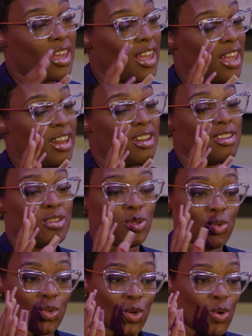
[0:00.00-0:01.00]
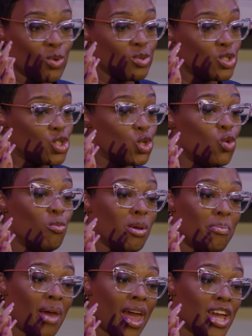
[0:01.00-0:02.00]
and, you know,
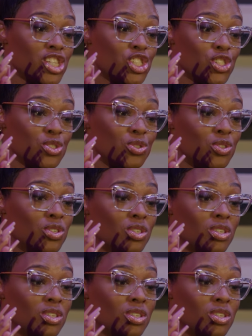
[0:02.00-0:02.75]
zooming past you